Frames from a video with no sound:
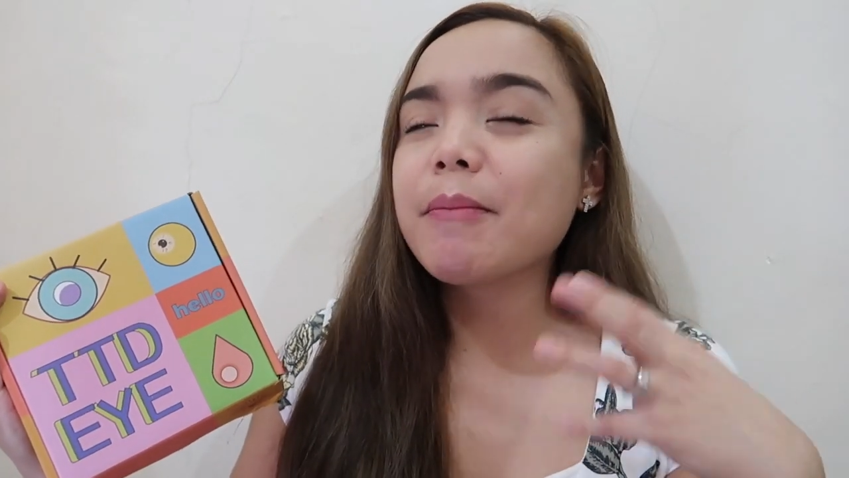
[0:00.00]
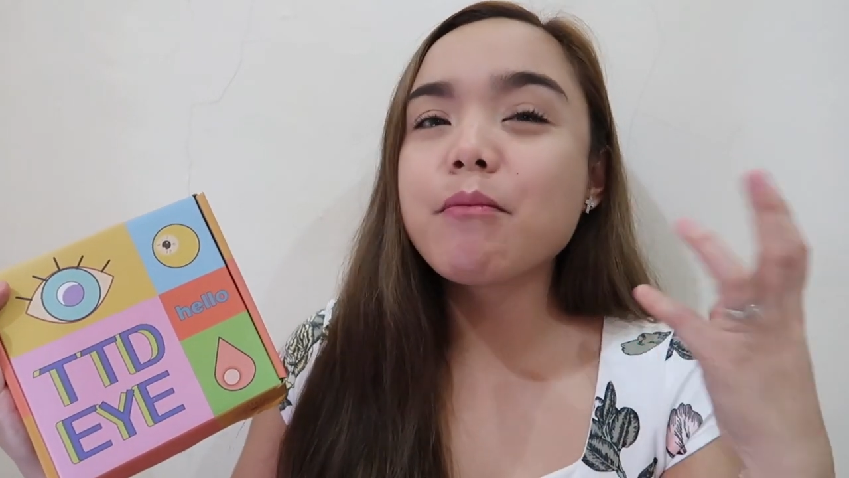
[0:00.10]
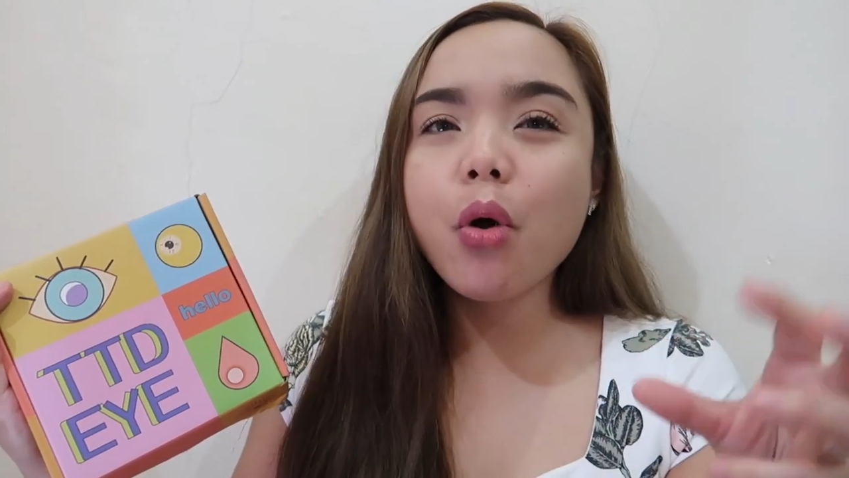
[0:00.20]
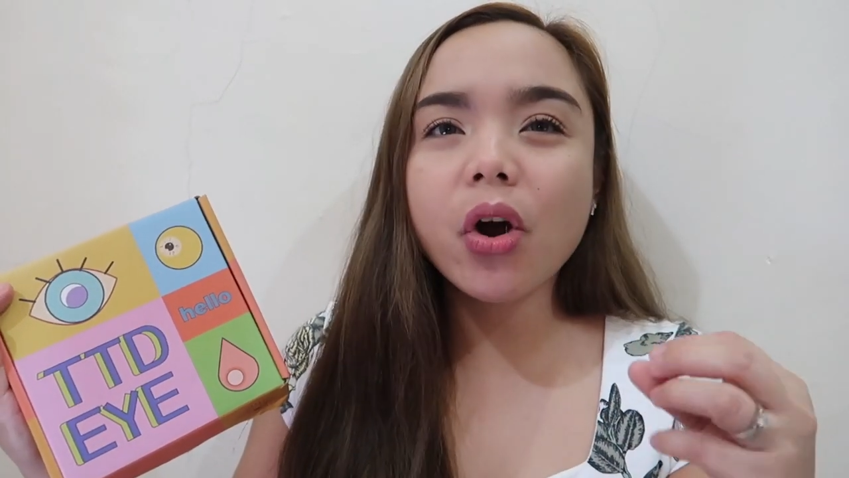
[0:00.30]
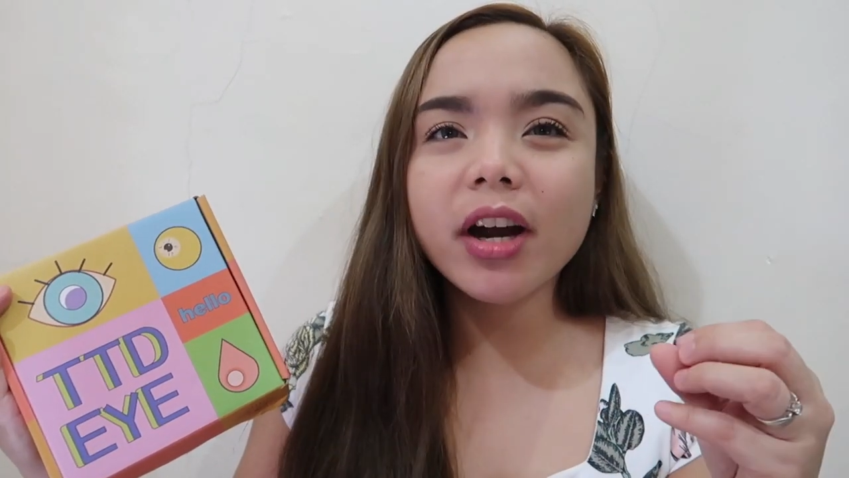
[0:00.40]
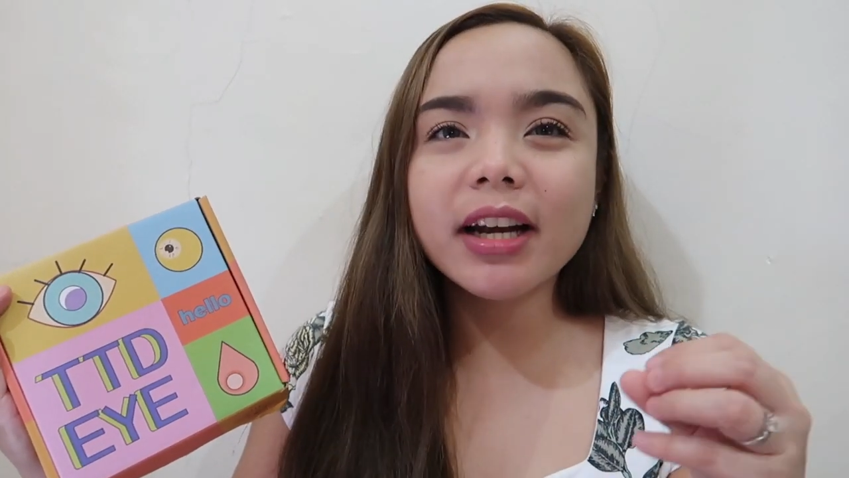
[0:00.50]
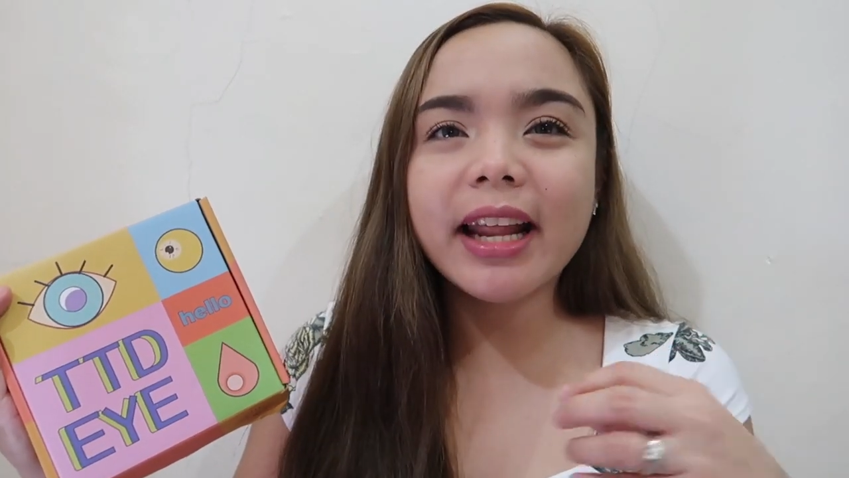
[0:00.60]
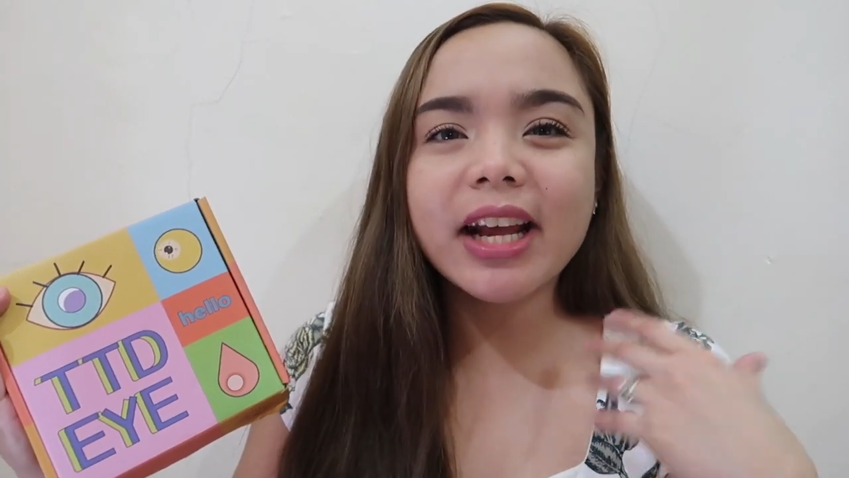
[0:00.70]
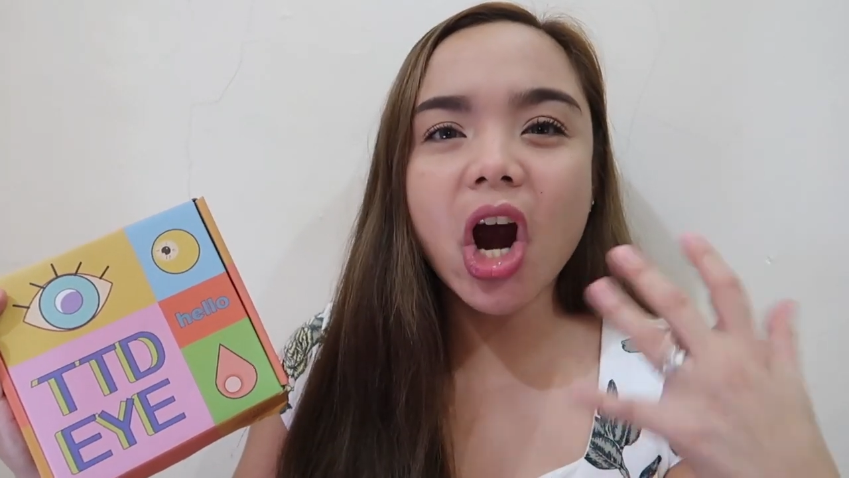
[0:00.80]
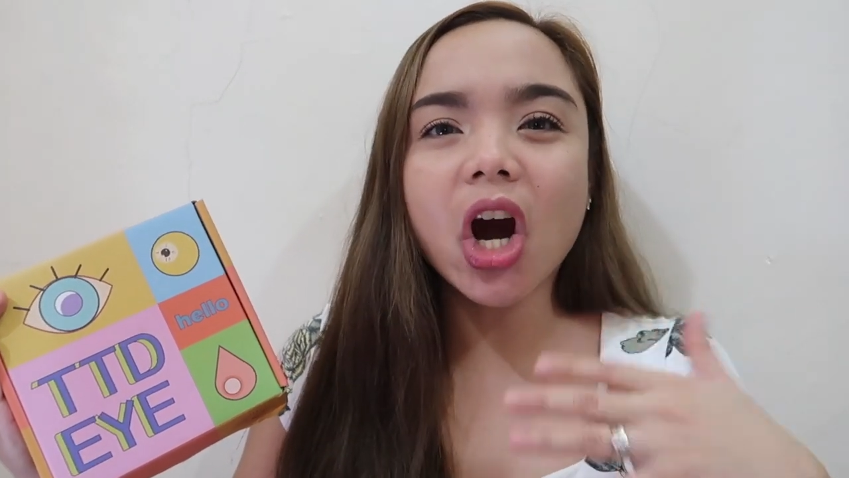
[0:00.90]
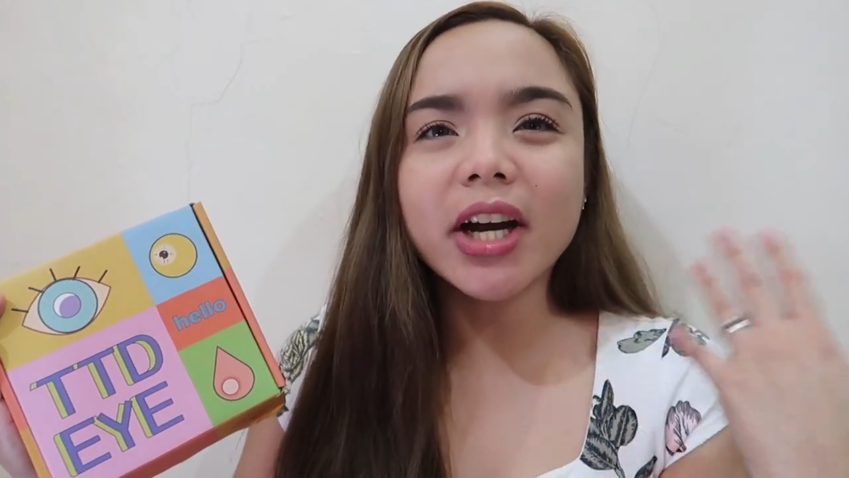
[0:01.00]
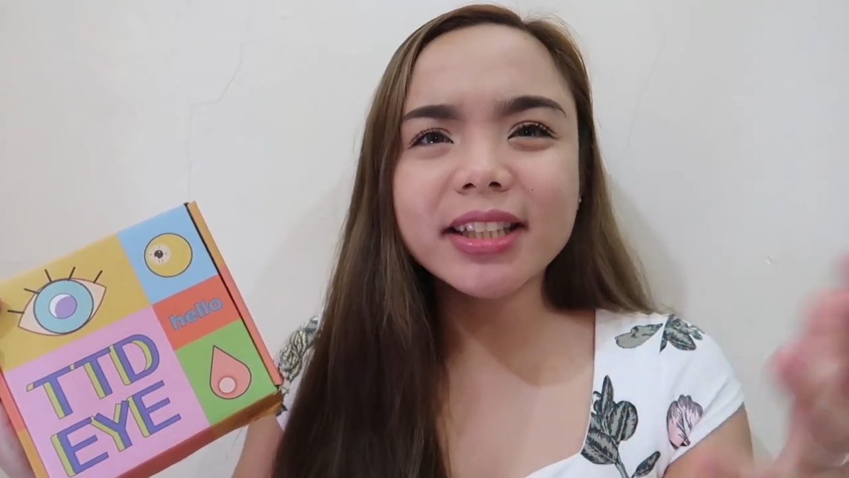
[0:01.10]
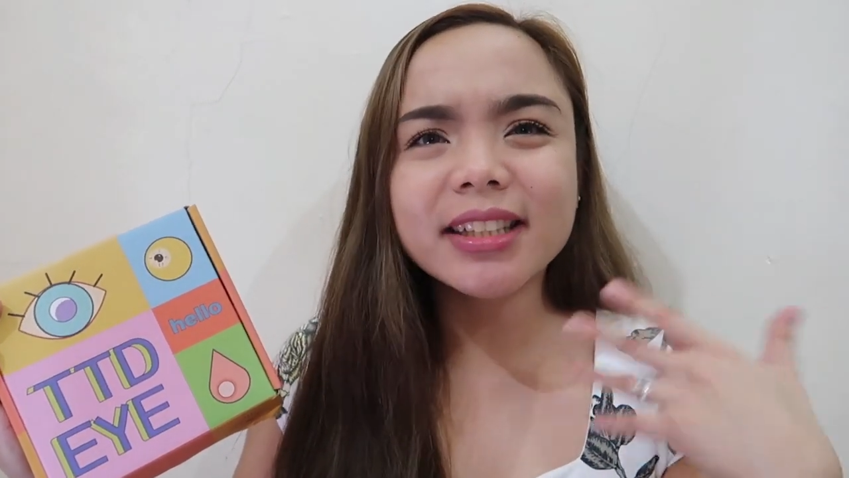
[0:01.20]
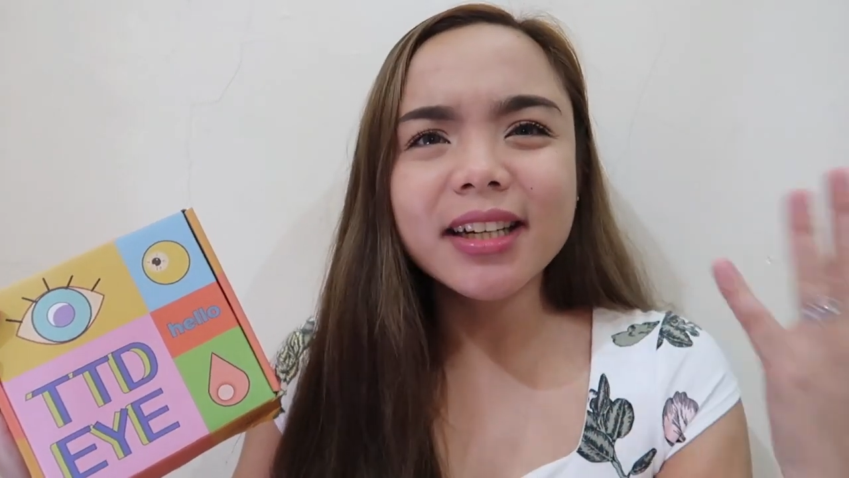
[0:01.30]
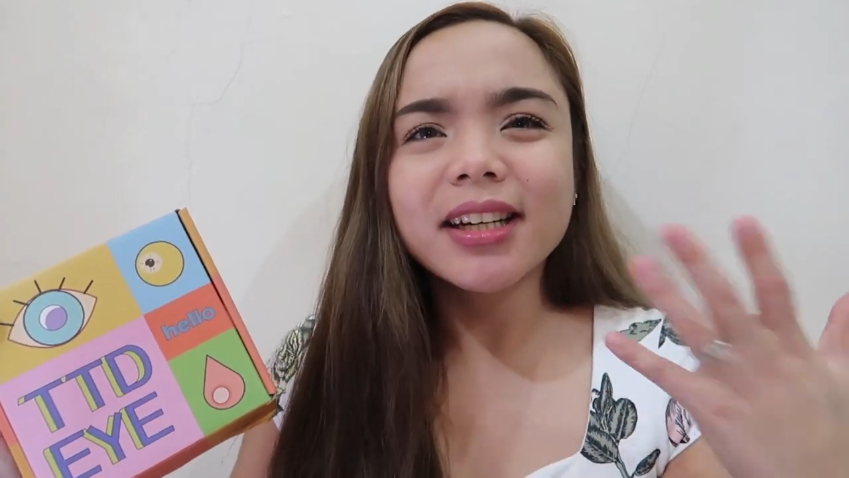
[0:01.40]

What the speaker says: a more like art,